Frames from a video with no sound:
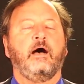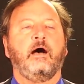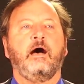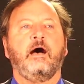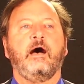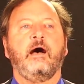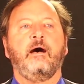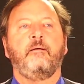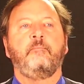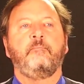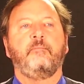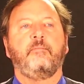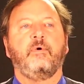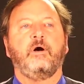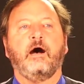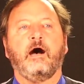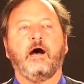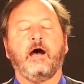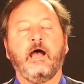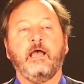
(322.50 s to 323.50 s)

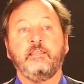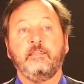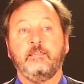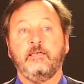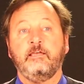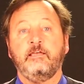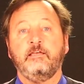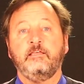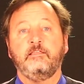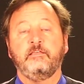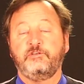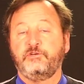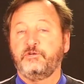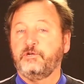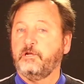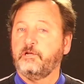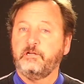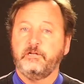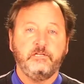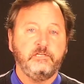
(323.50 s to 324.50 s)
I think that
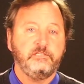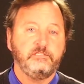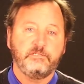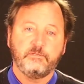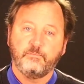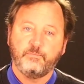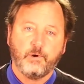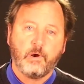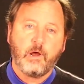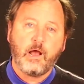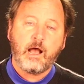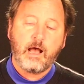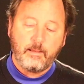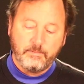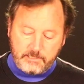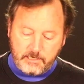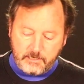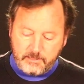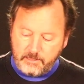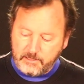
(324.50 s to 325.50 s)
you're going to need some
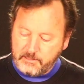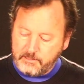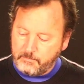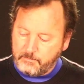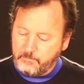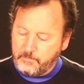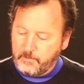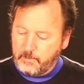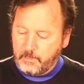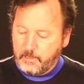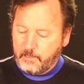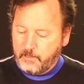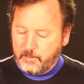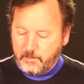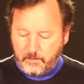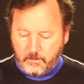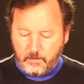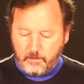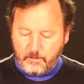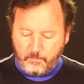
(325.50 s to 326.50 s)
props. I think
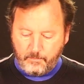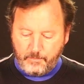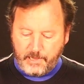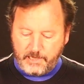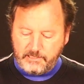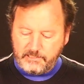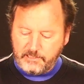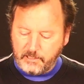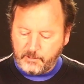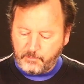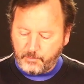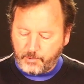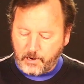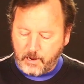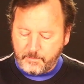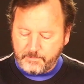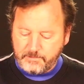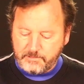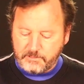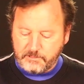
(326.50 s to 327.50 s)
the basic
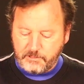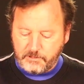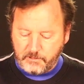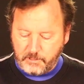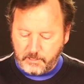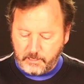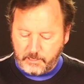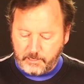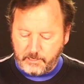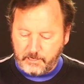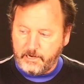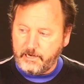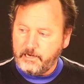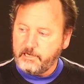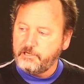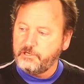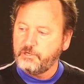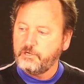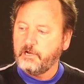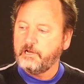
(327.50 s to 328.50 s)
props that you're going to need
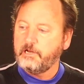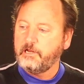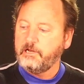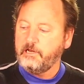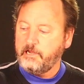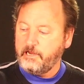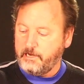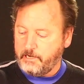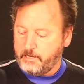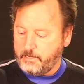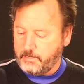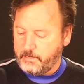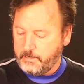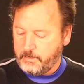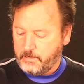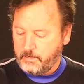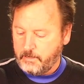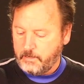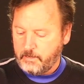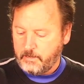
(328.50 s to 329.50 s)
is you're going to need
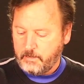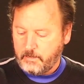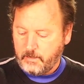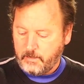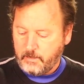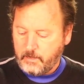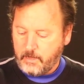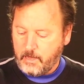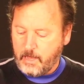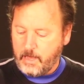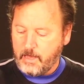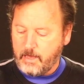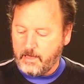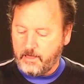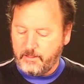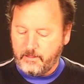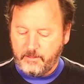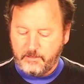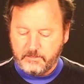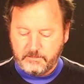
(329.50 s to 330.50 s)

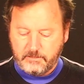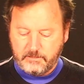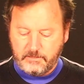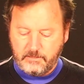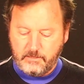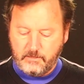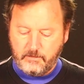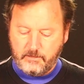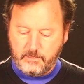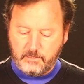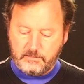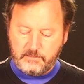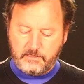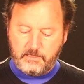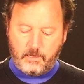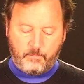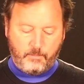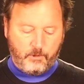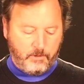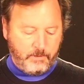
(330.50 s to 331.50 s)
this
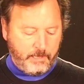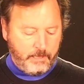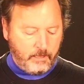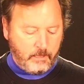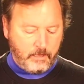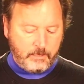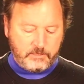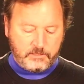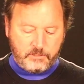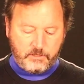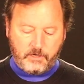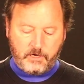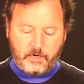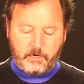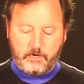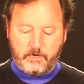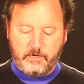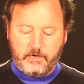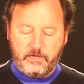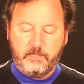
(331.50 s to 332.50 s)
double helix. You're
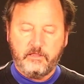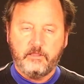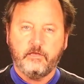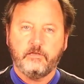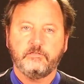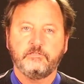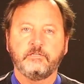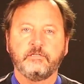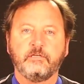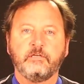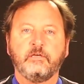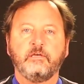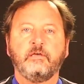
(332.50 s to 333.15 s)
going to need this